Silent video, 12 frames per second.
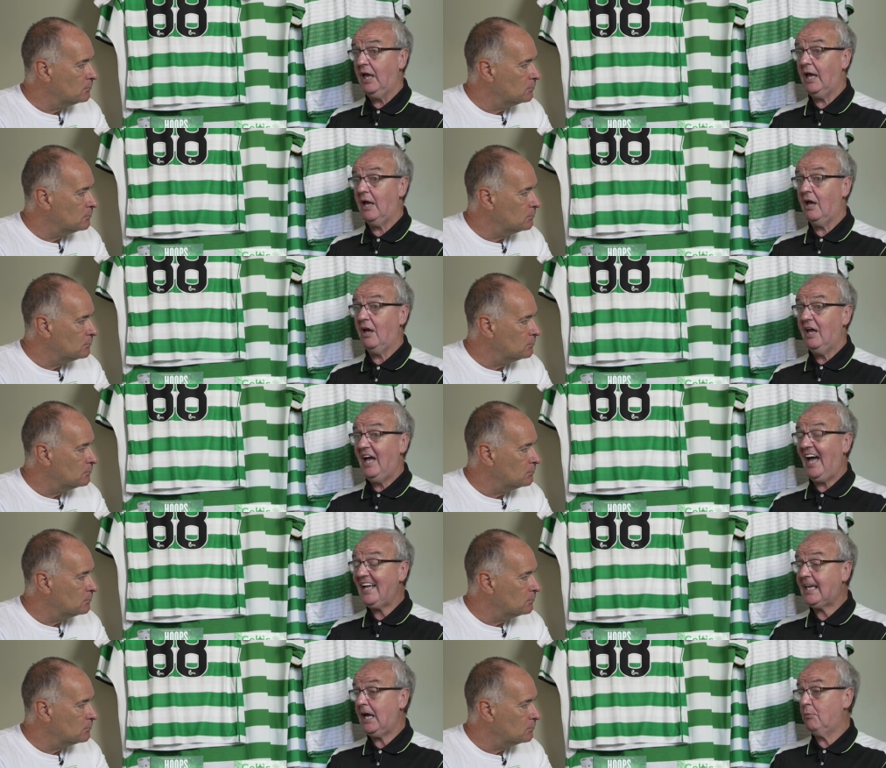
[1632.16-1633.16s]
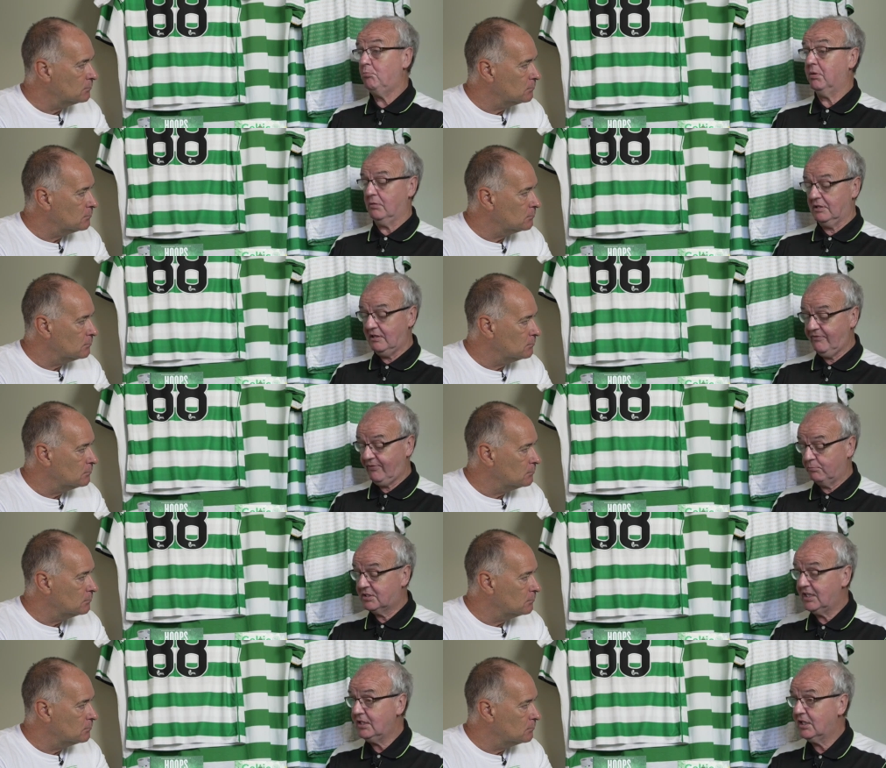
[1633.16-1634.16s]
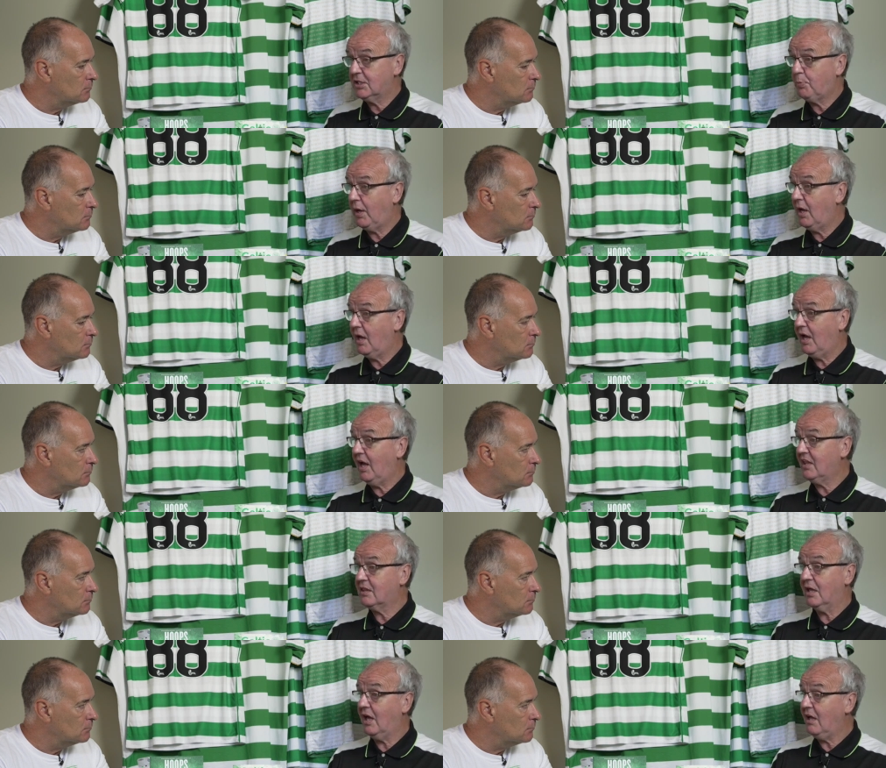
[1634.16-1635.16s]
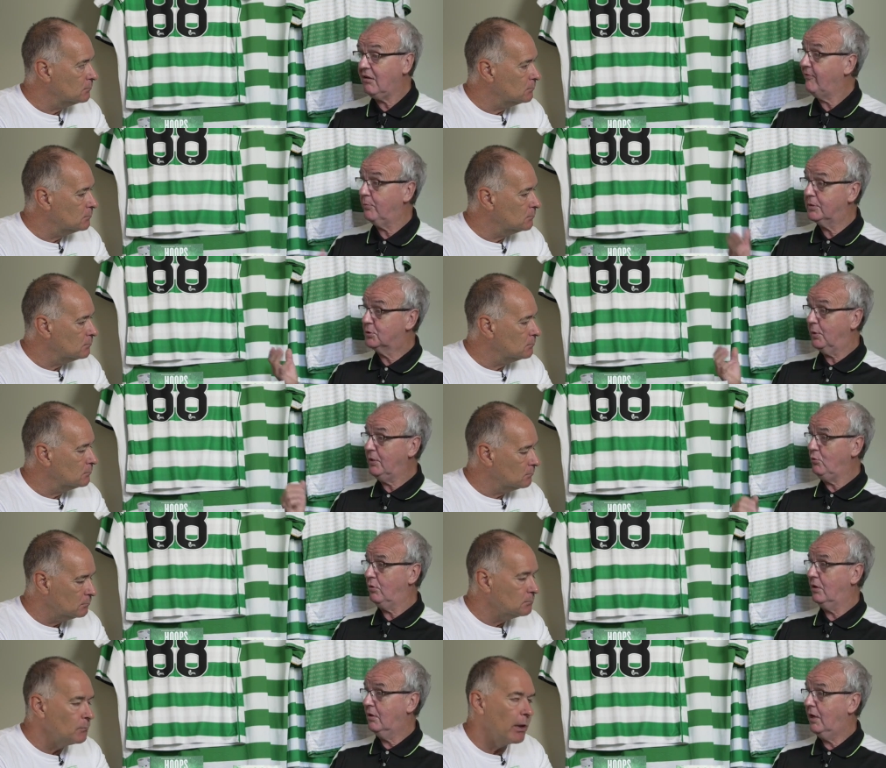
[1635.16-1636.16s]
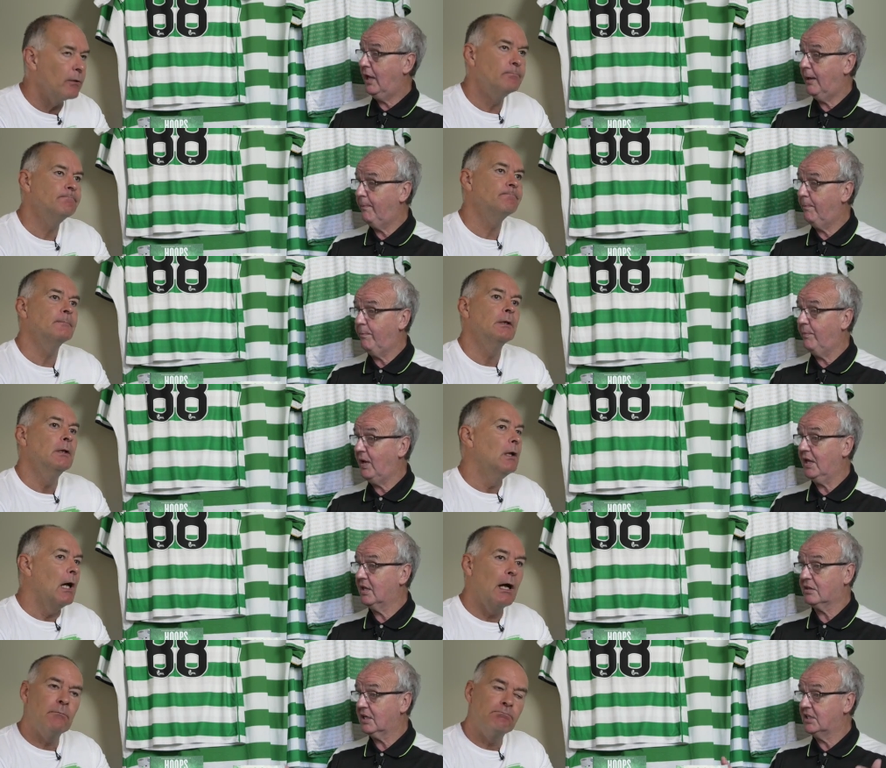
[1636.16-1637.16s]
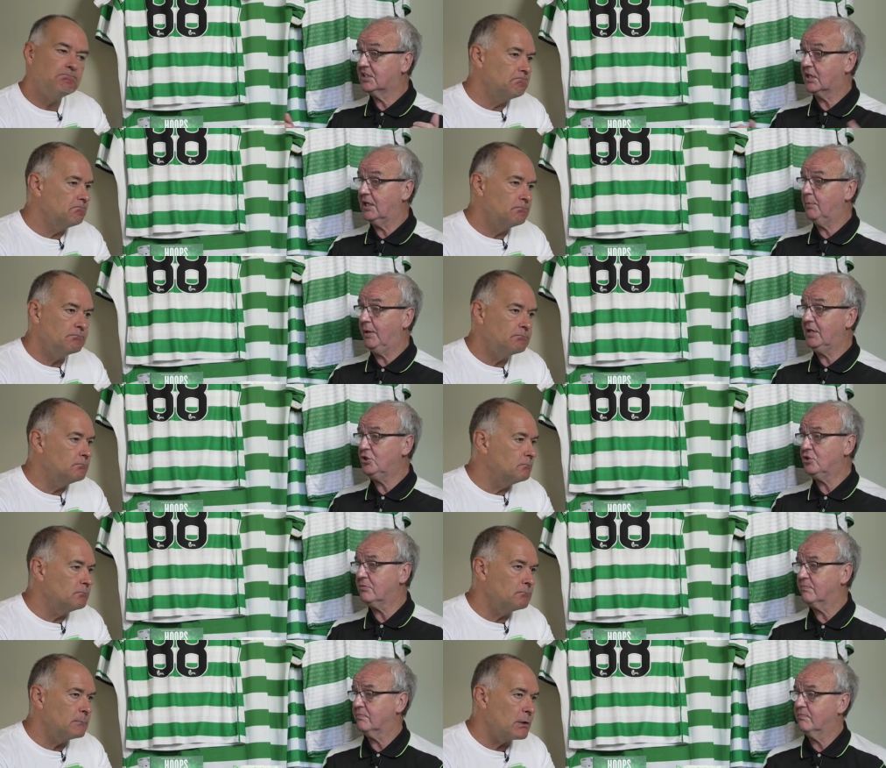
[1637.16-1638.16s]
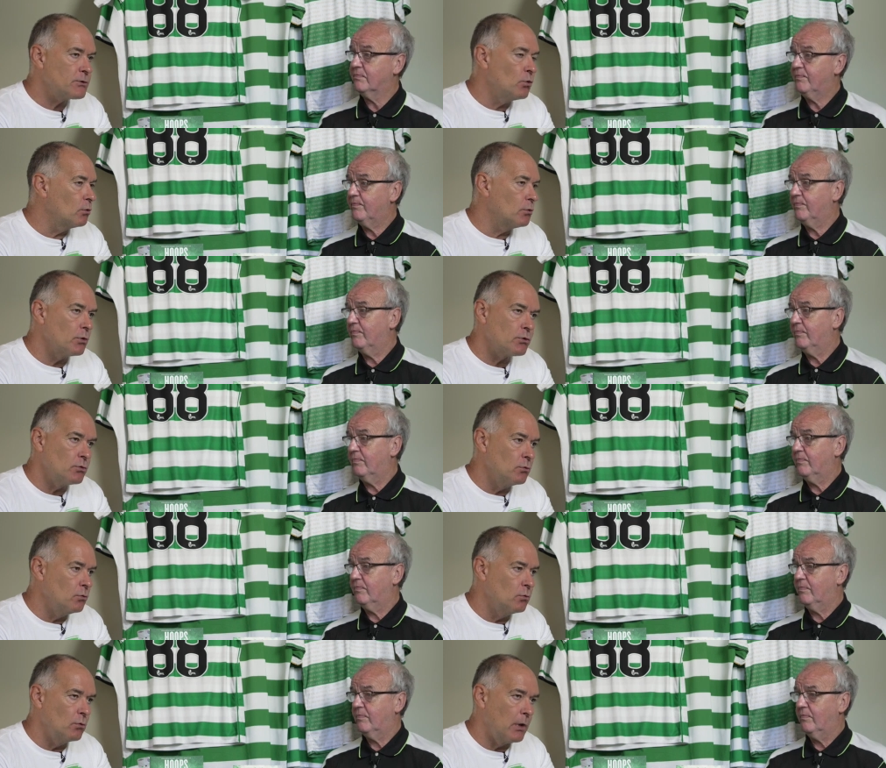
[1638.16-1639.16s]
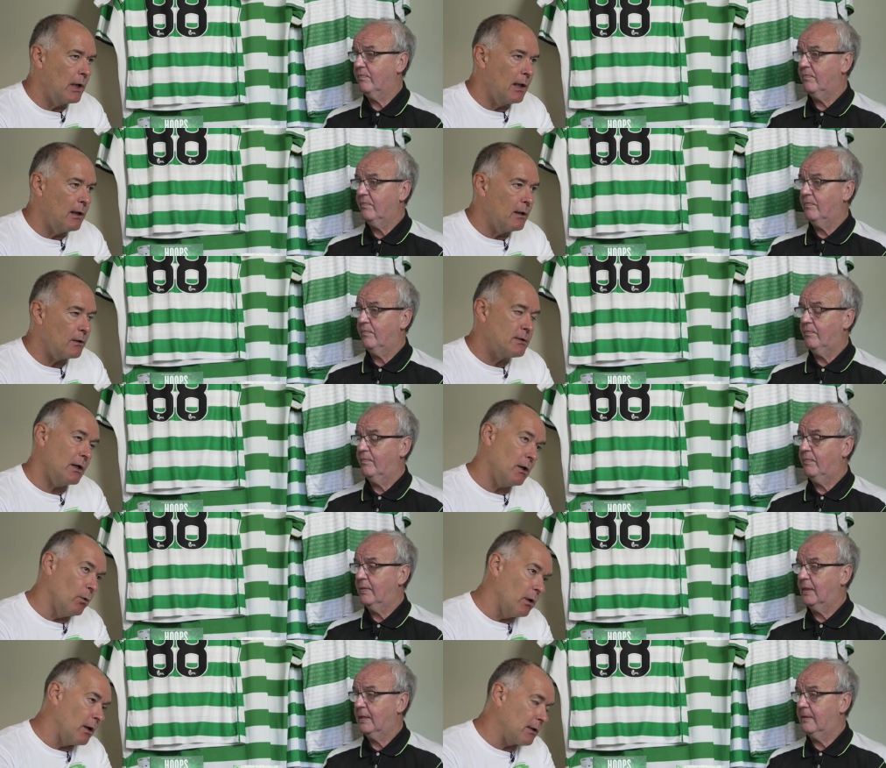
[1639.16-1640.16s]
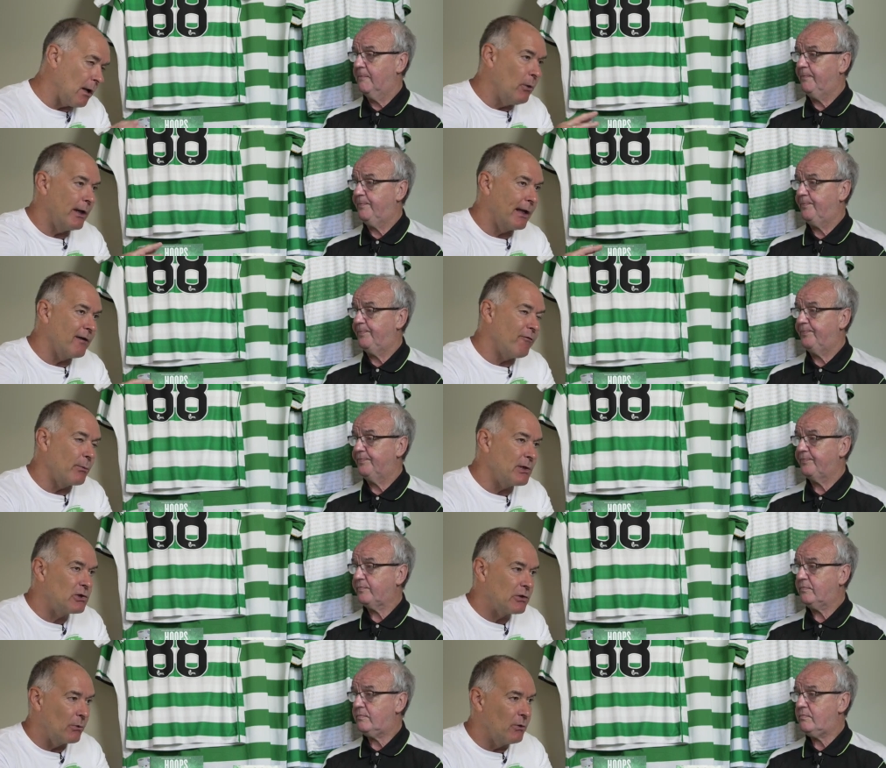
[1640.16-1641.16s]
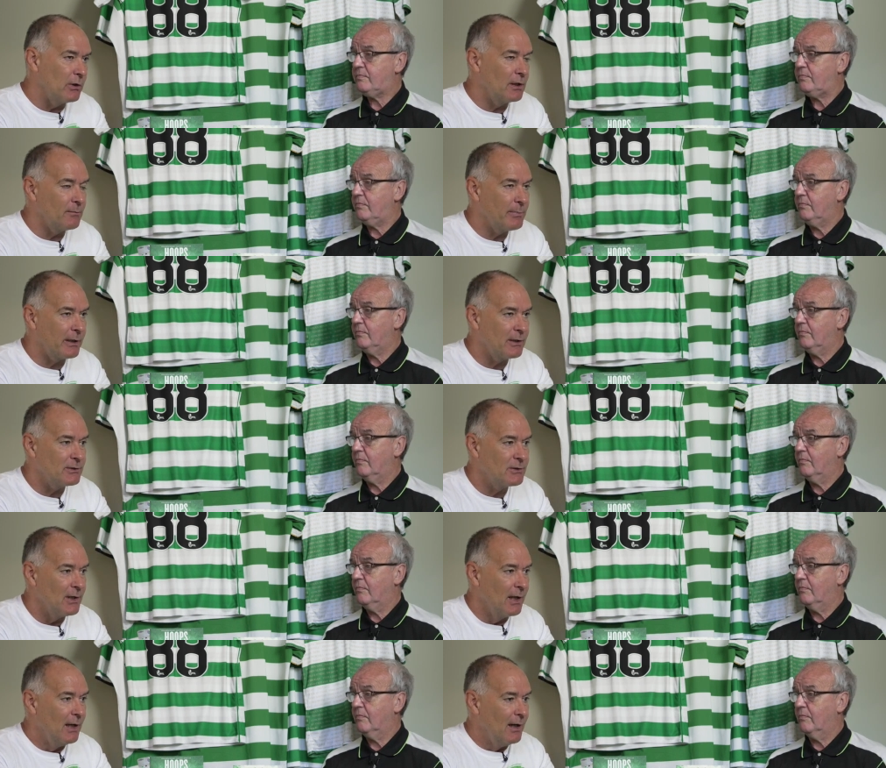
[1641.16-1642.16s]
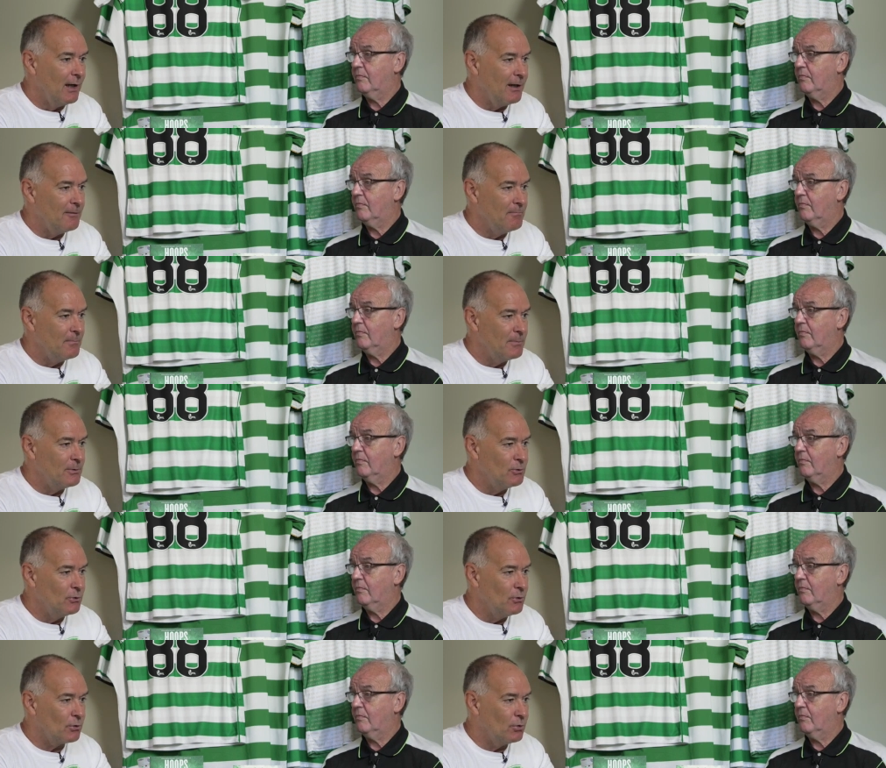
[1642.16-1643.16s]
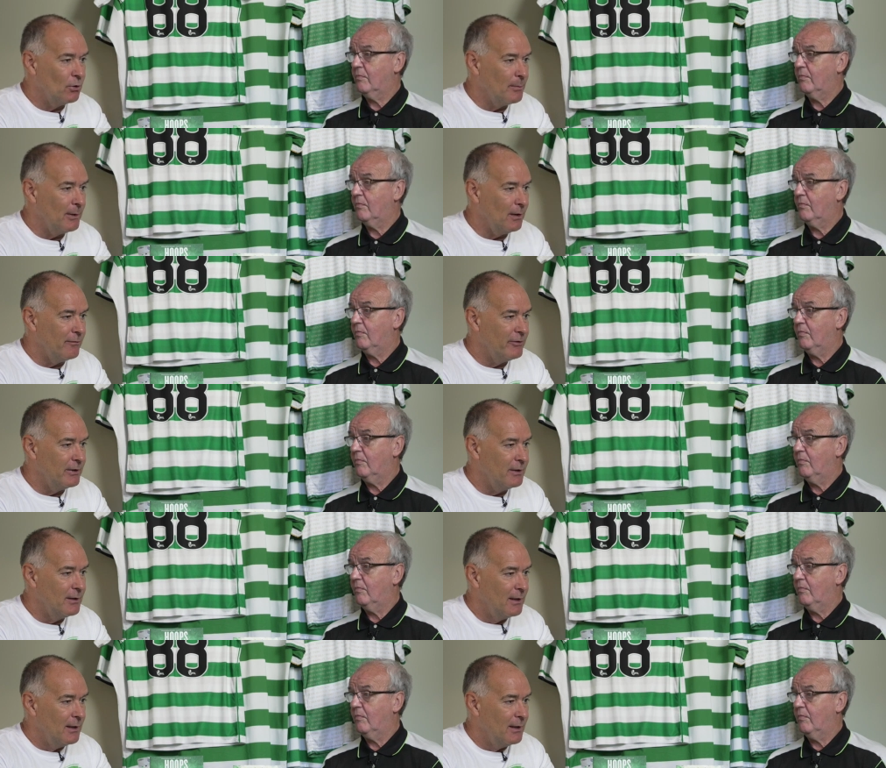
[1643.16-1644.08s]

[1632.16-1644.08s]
Speaker 1: Uh, I can't believe I'm saying this, but I, I love him as well. well um, and I think he's a great manager.
Speaker 2: There's no, there's no. Uh, I tell you what, I, I, want to give a wee shout out here because um, you're talking about loving